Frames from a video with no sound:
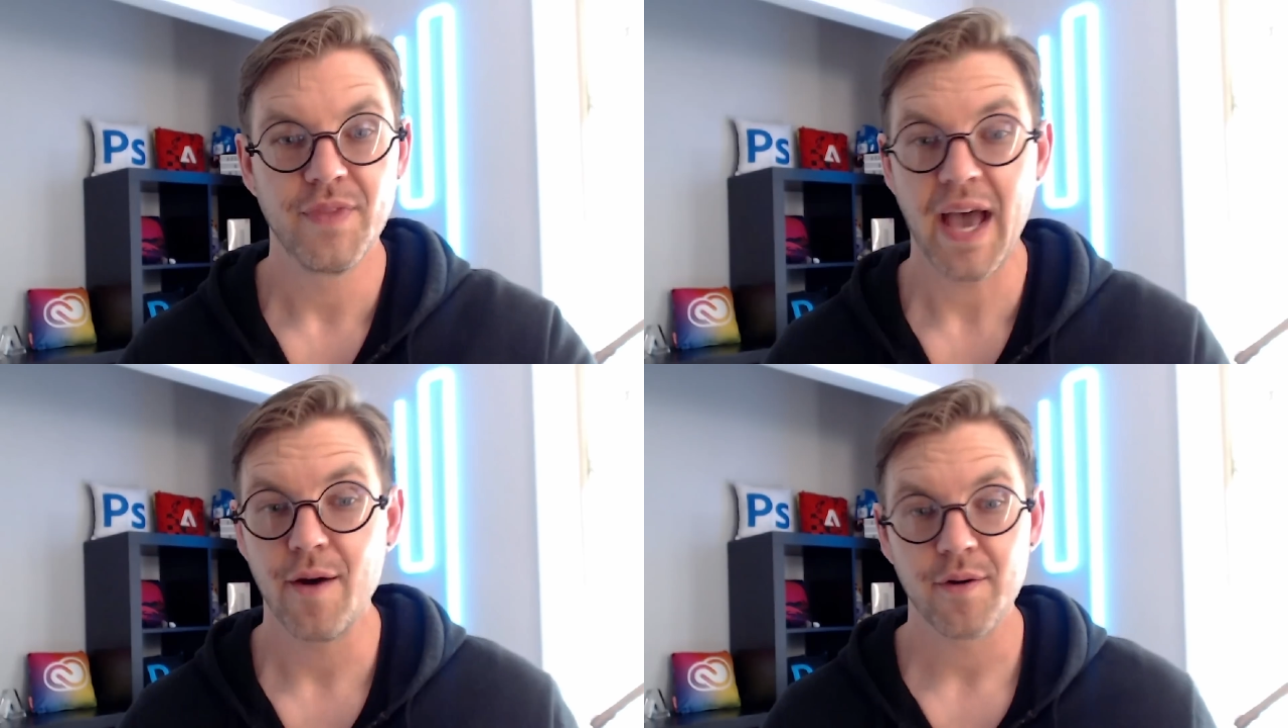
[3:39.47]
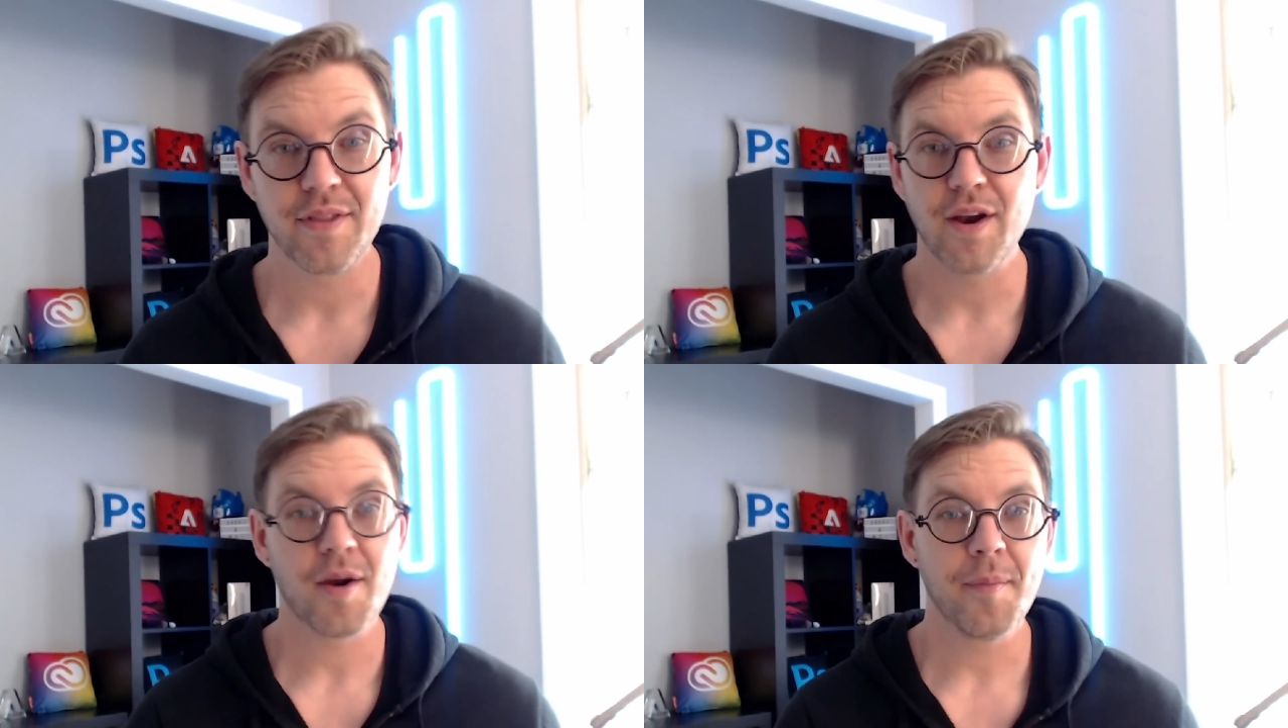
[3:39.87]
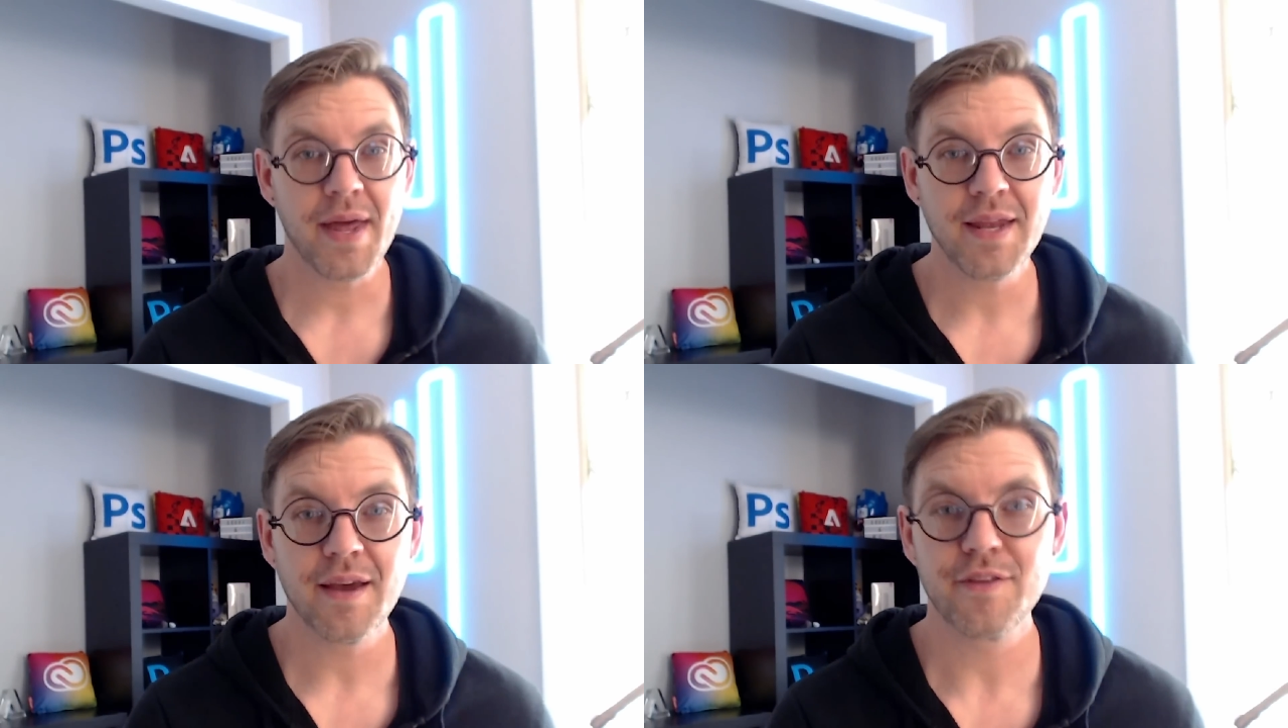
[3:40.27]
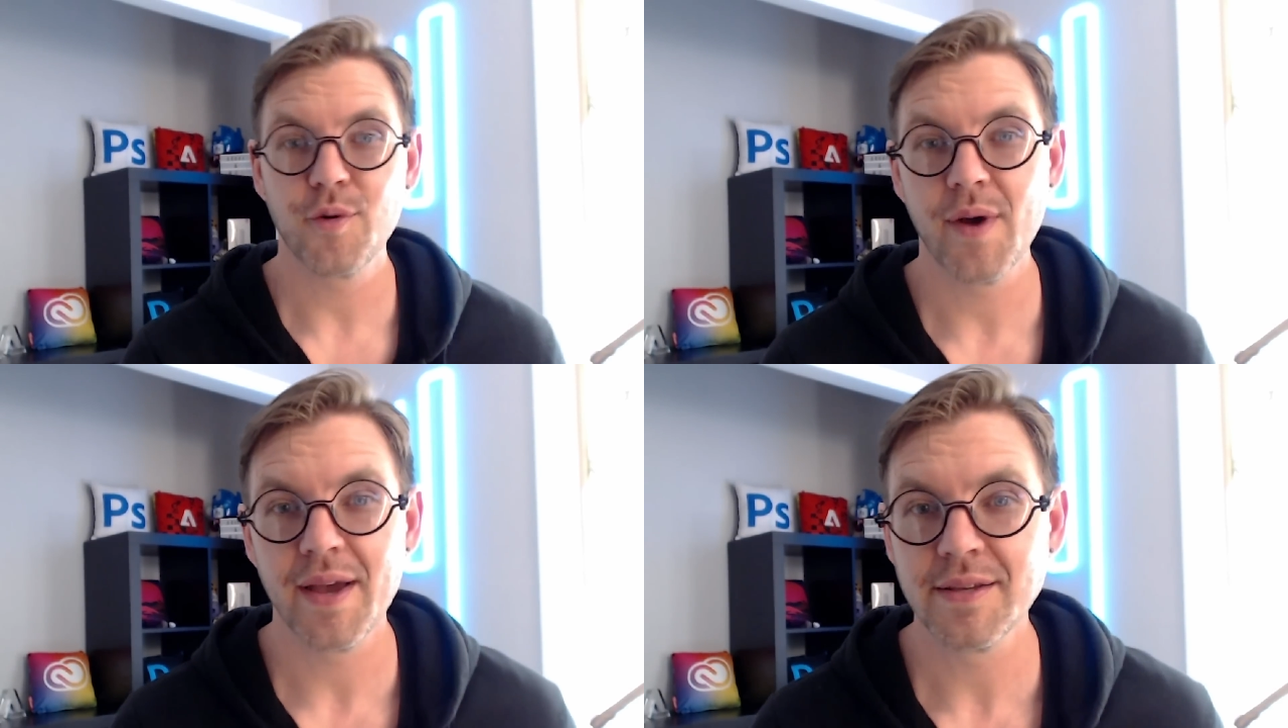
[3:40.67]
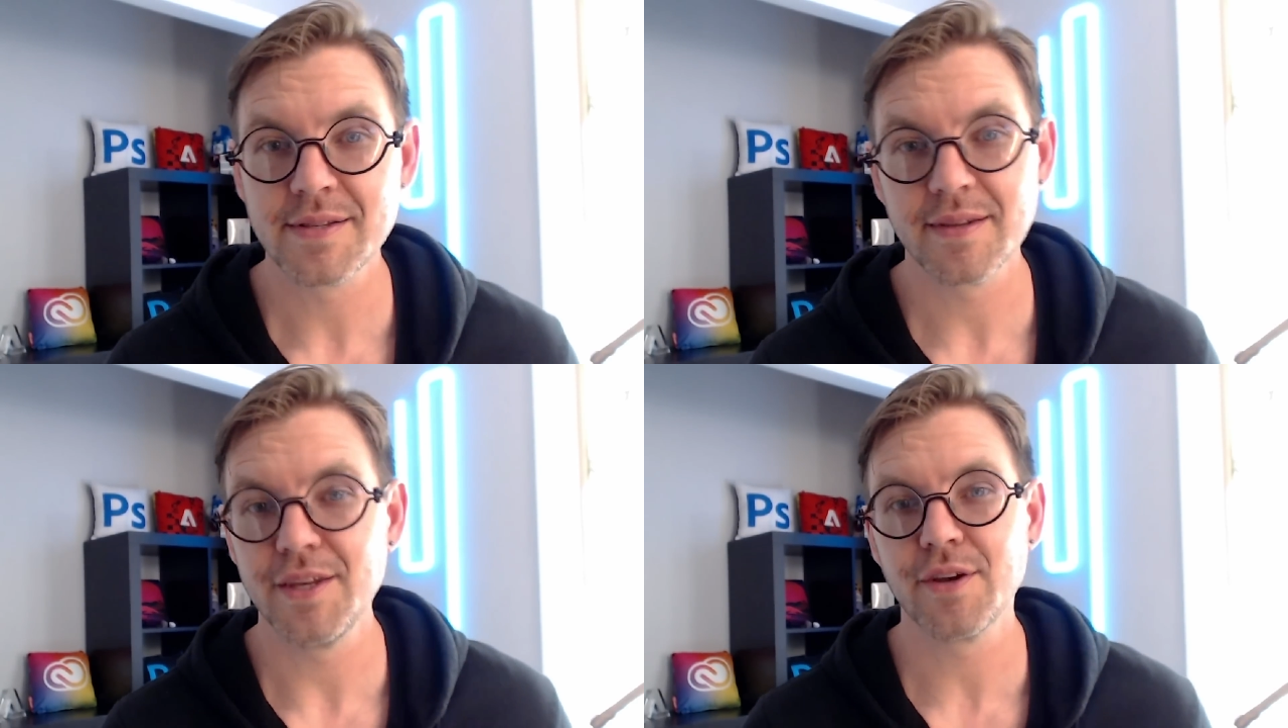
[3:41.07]
Now, there are many other ways
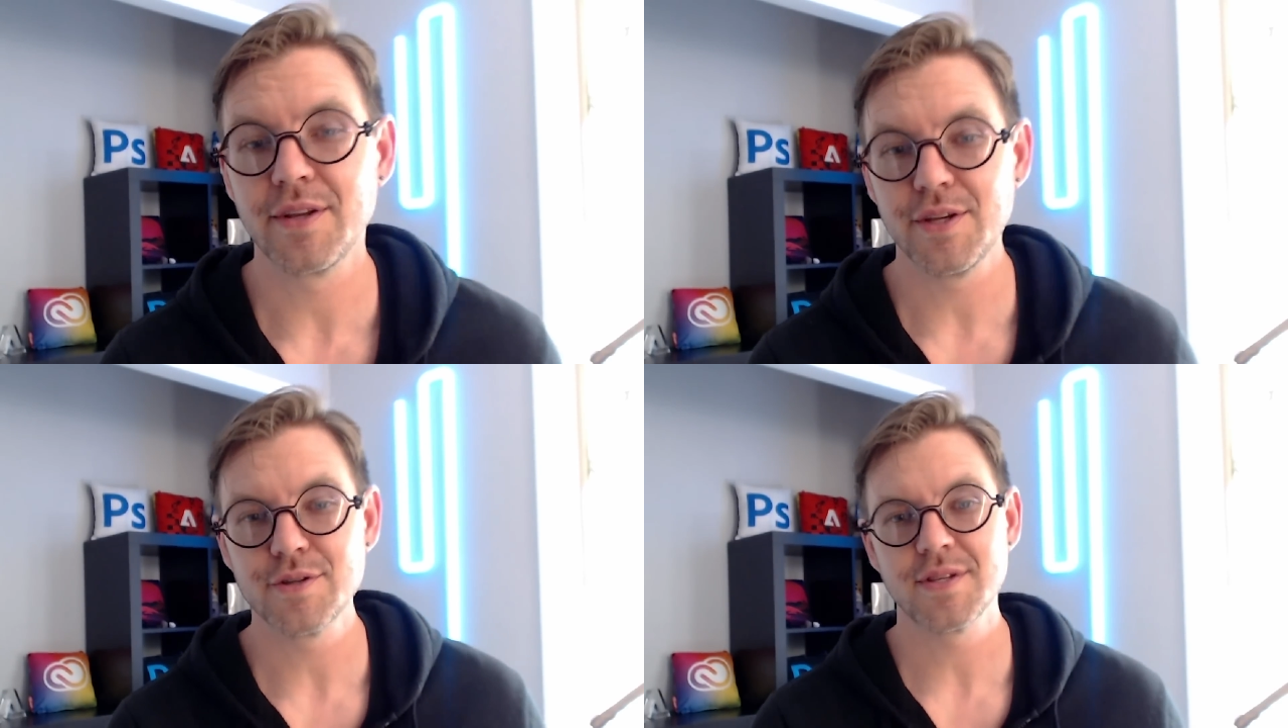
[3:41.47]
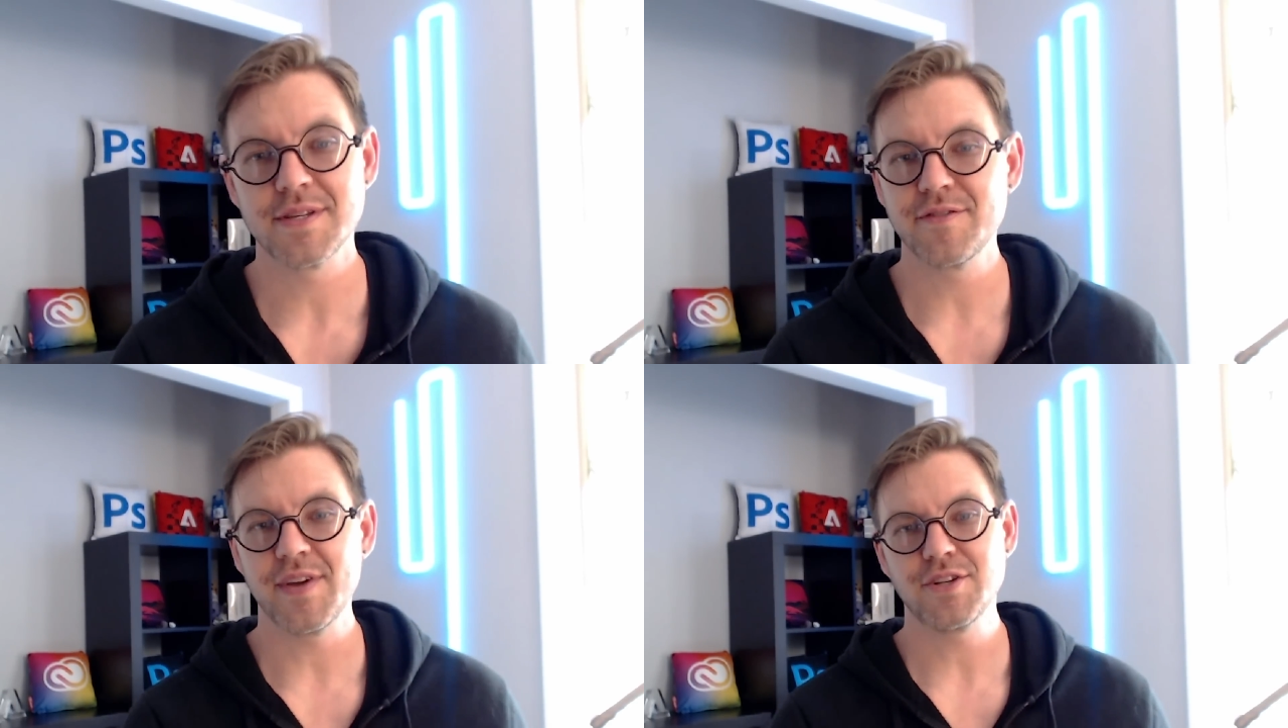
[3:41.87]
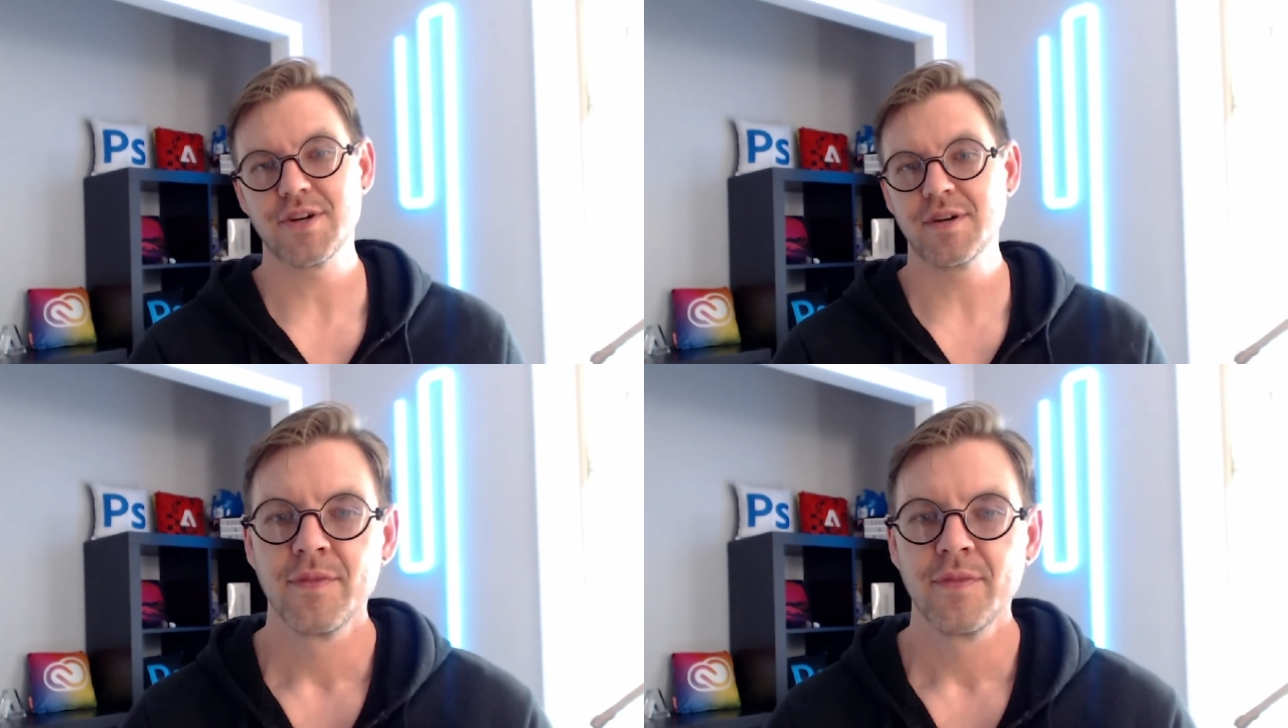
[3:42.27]
that you can use this feature.